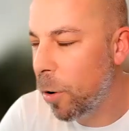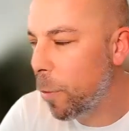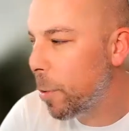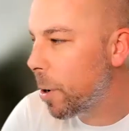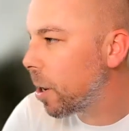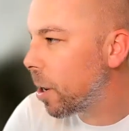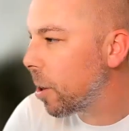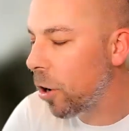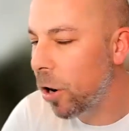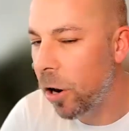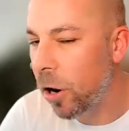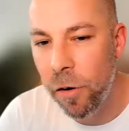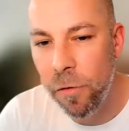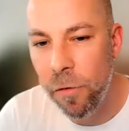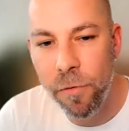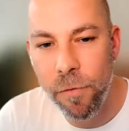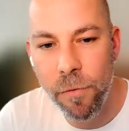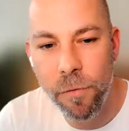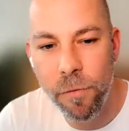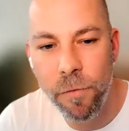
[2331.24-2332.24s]
probably a lot
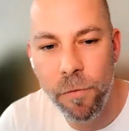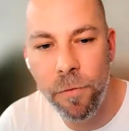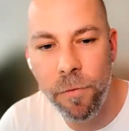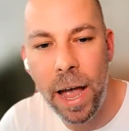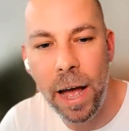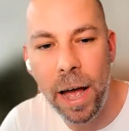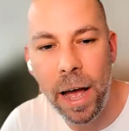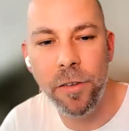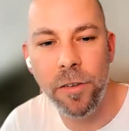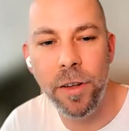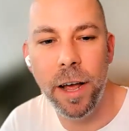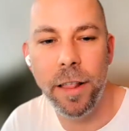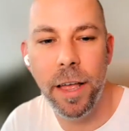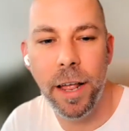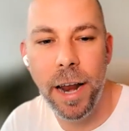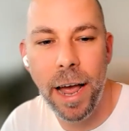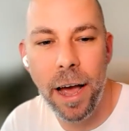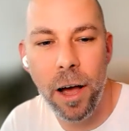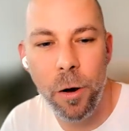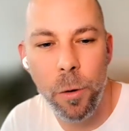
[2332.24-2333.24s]
of founders out
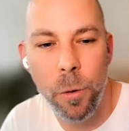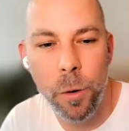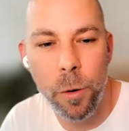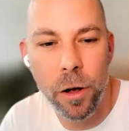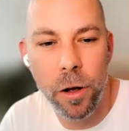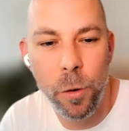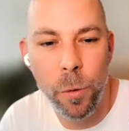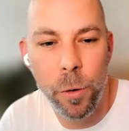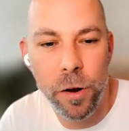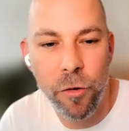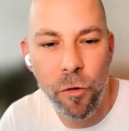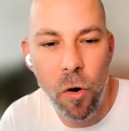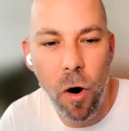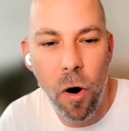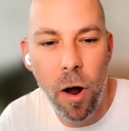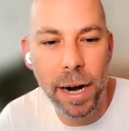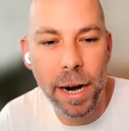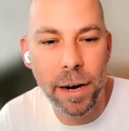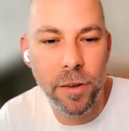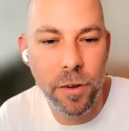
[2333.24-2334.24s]
there now who are
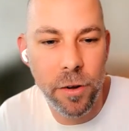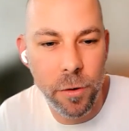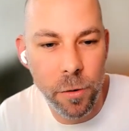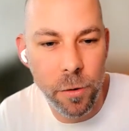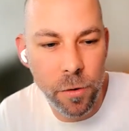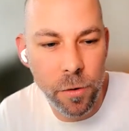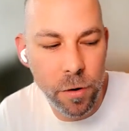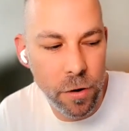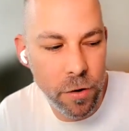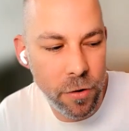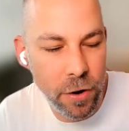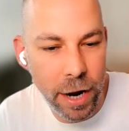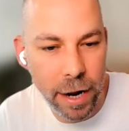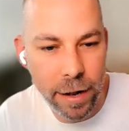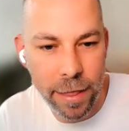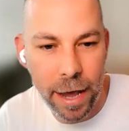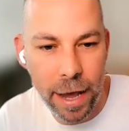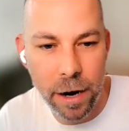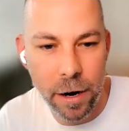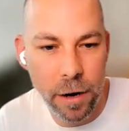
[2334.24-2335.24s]
trying to
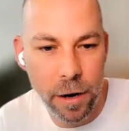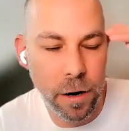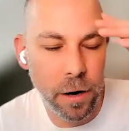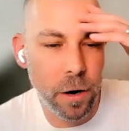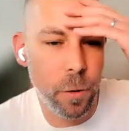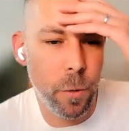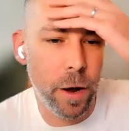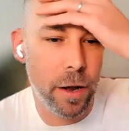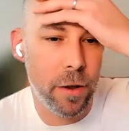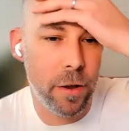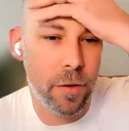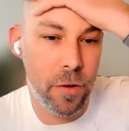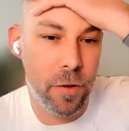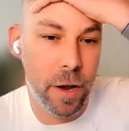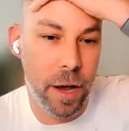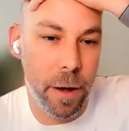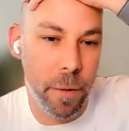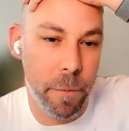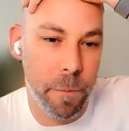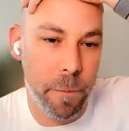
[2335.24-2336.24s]
set that US